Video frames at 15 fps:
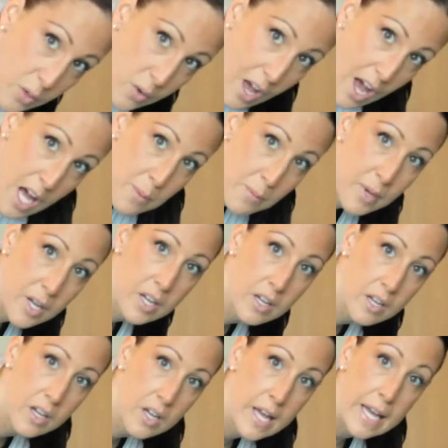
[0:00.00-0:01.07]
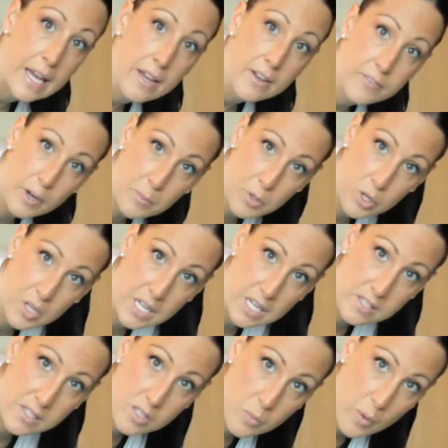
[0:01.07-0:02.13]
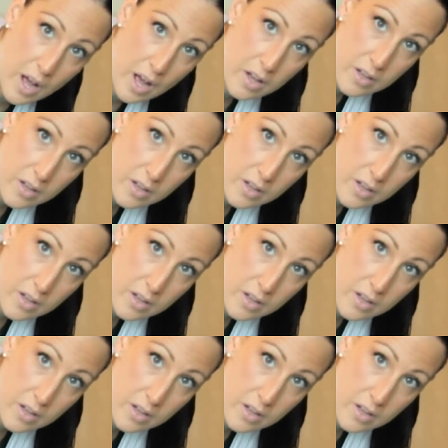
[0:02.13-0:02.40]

come from your knees as well.